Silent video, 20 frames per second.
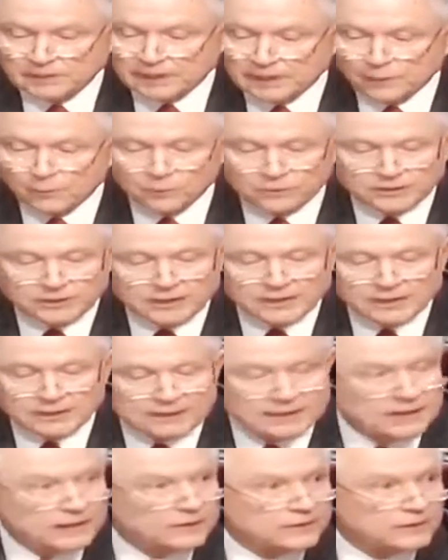I will not
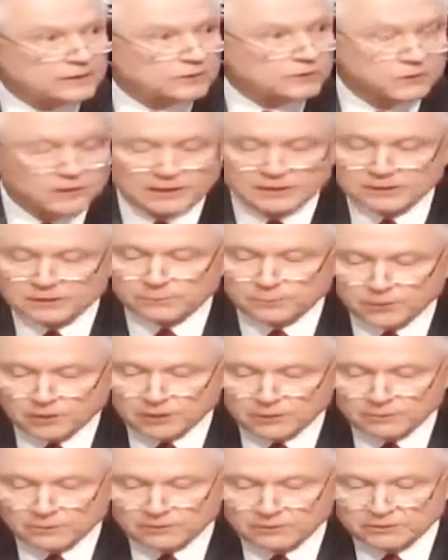allow this great
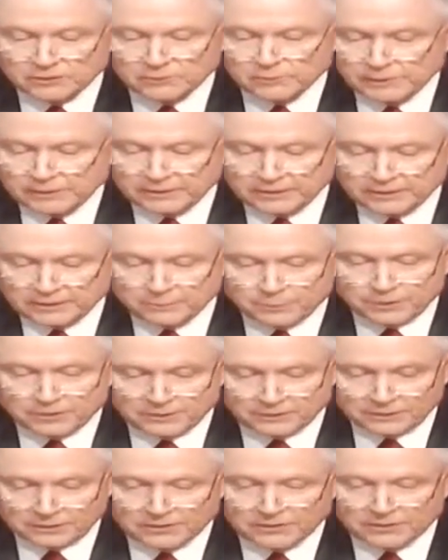department to be
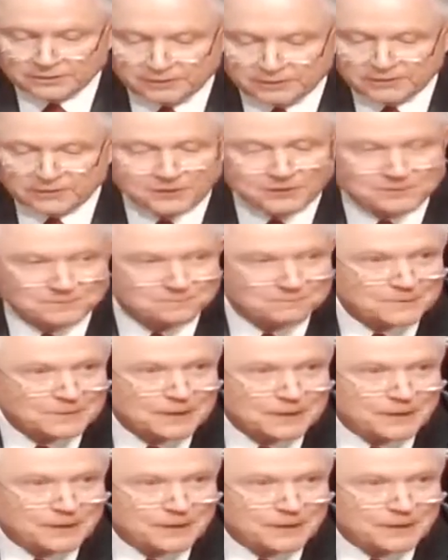deterred